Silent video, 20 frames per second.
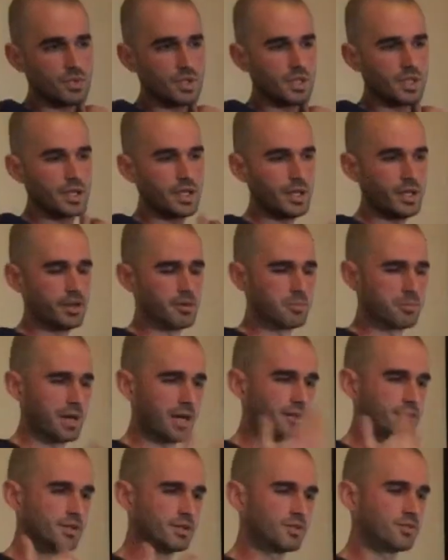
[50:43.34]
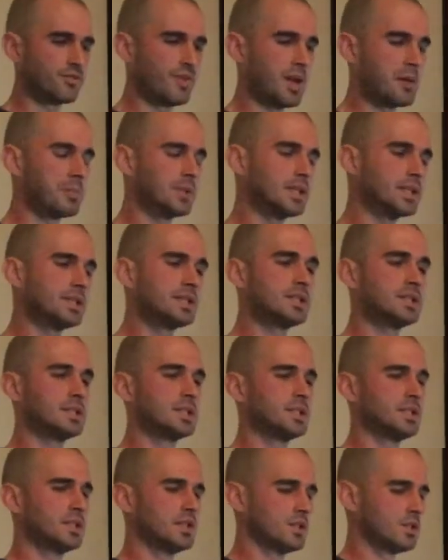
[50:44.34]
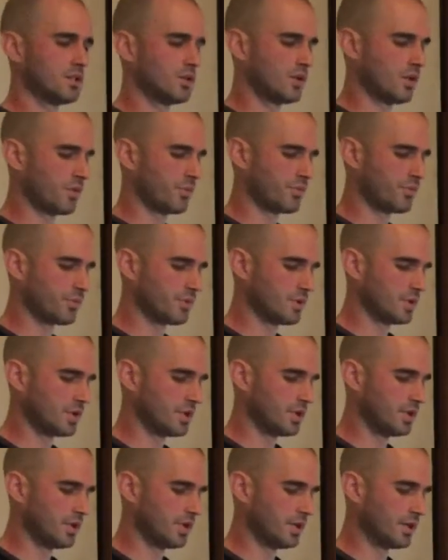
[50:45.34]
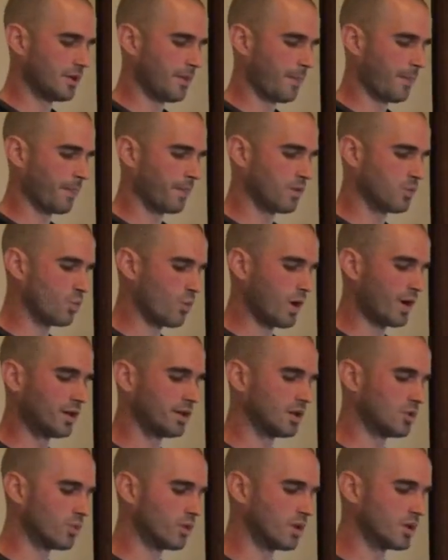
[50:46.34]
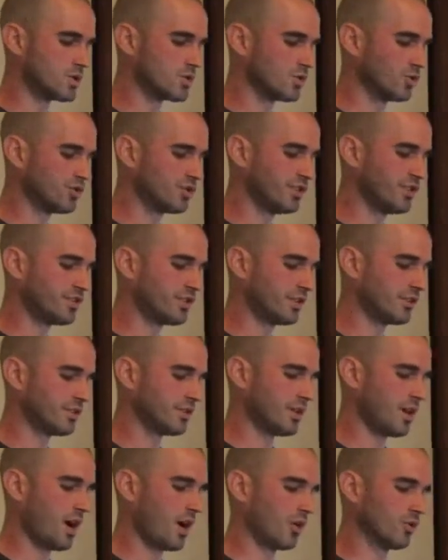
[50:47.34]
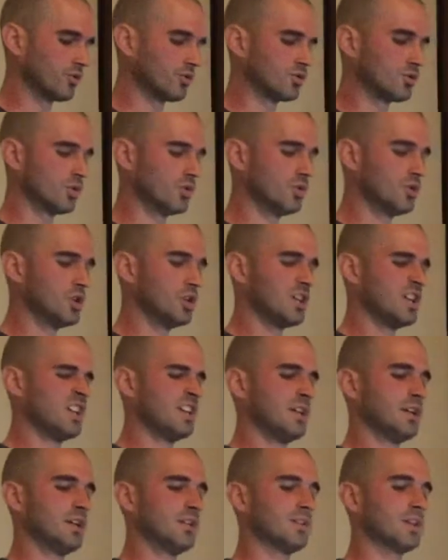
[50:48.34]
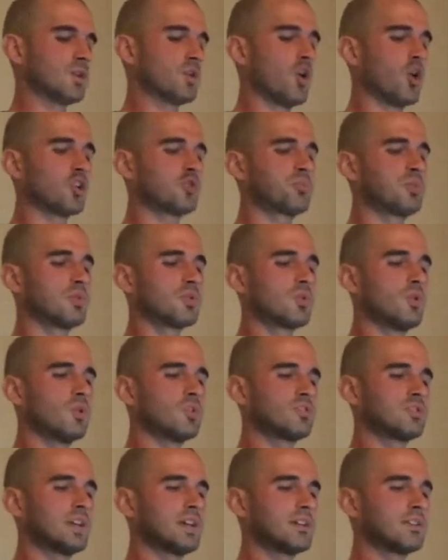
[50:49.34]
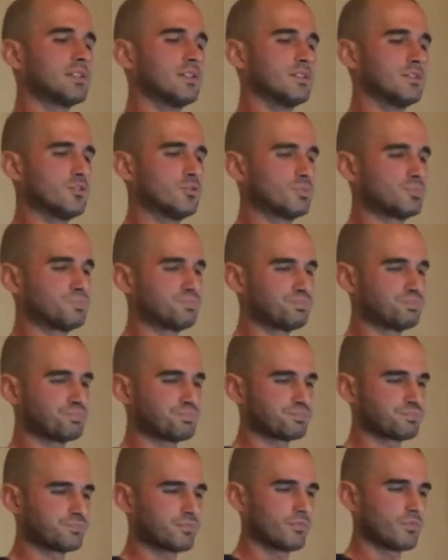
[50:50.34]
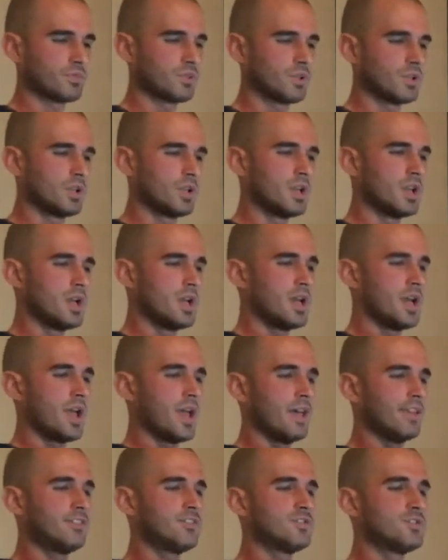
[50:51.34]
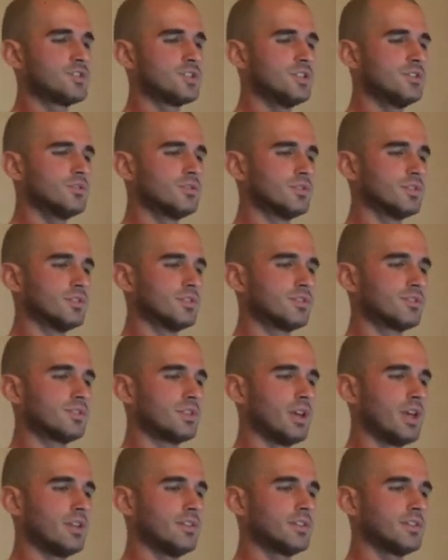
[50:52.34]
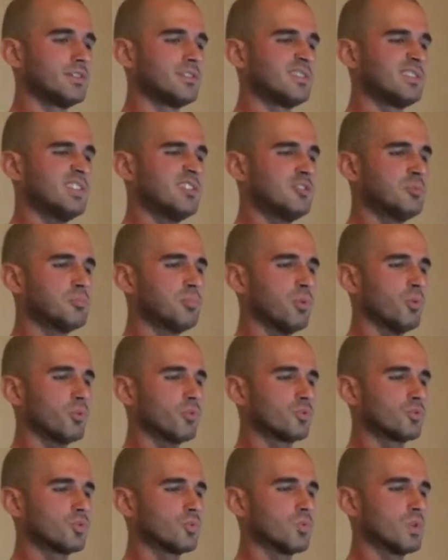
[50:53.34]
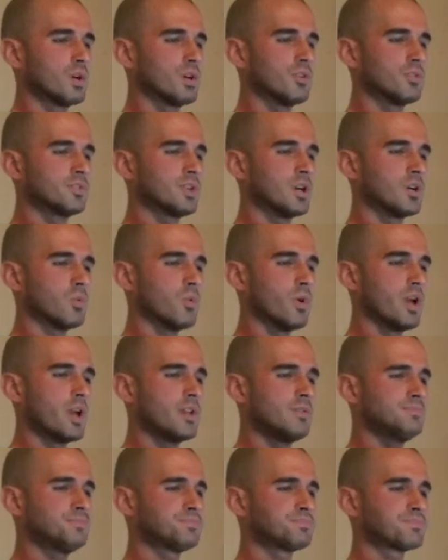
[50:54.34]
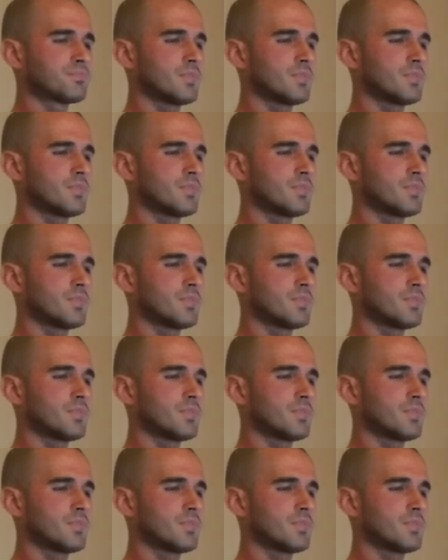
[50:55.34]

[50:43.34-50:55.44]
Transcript: uh, uh, by this family of where there were two sisters in the house. So the gospel goes like this As Jesus and his disciples were on their way,